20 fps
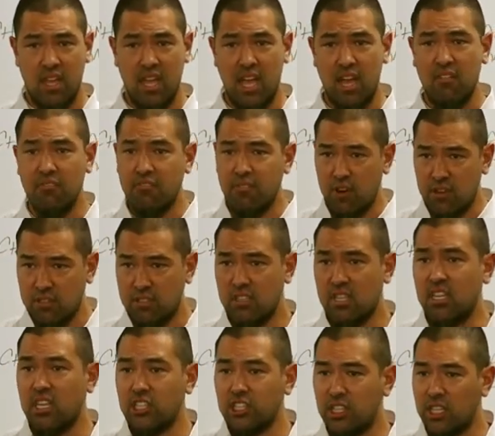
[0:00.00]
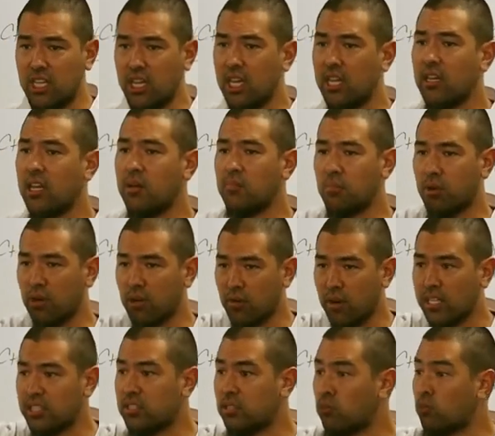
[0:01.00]
at first, initially, and then
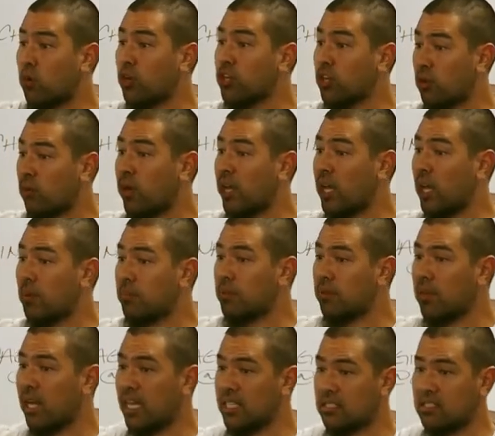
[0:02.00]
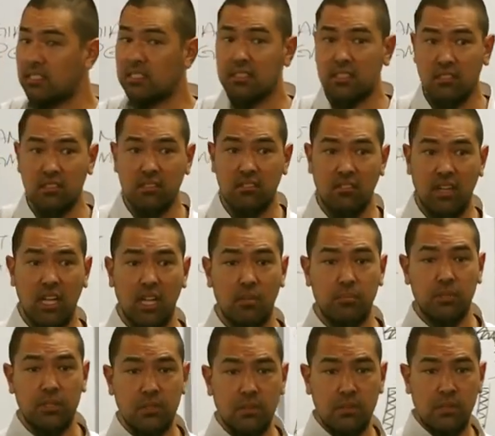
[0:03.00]
progress and work your way up as the skill
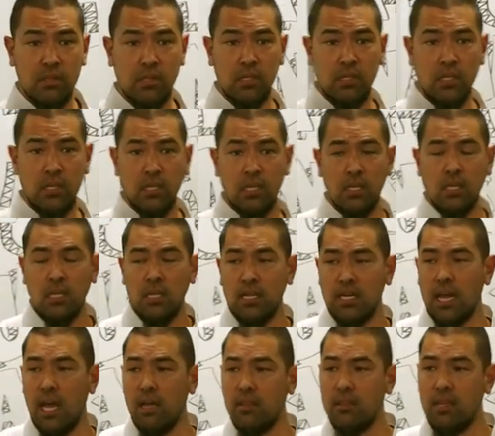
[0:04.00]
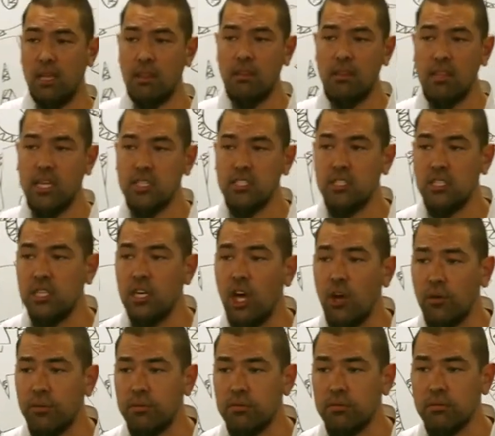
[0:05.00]
develops. Now, the other thing to
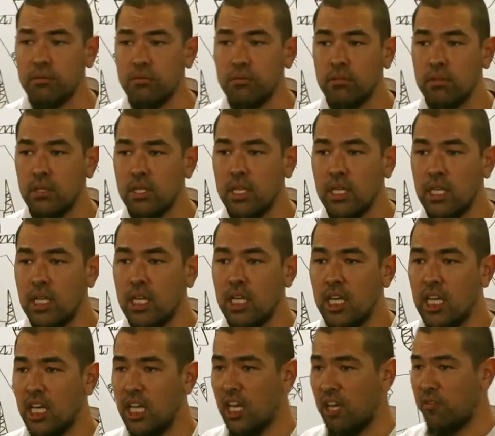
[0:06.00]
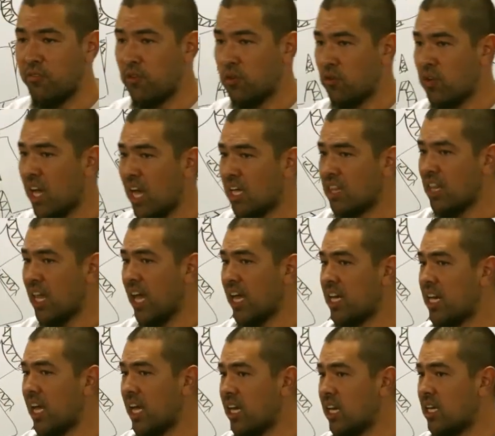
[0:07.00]
note, if you got
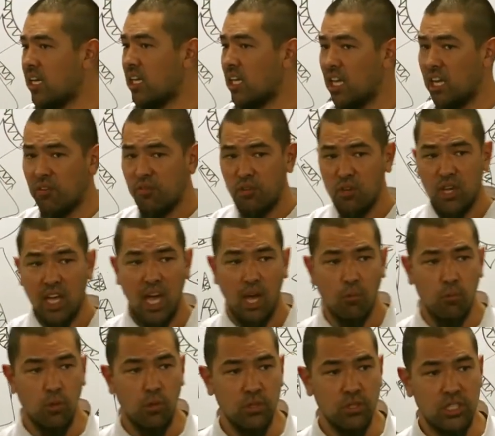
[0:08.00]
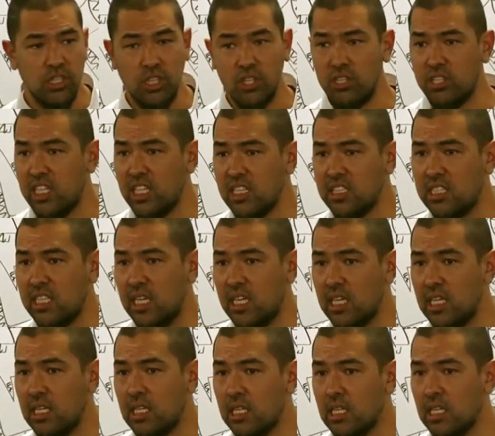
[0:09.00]
lightheaded, if you got woozy or
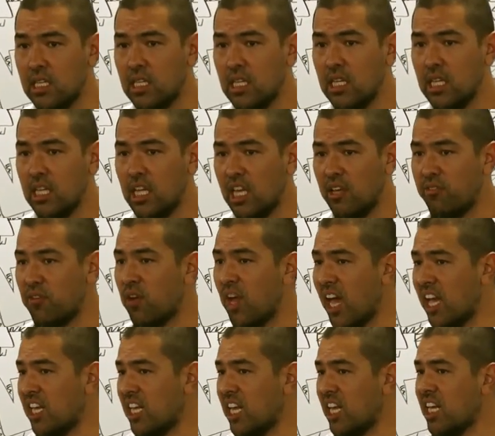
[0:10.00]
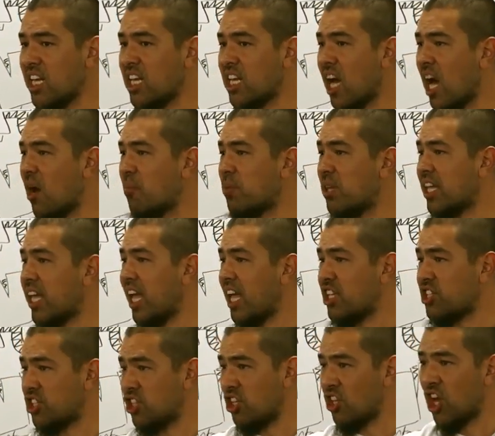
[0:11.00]
dizzy, if you had any complication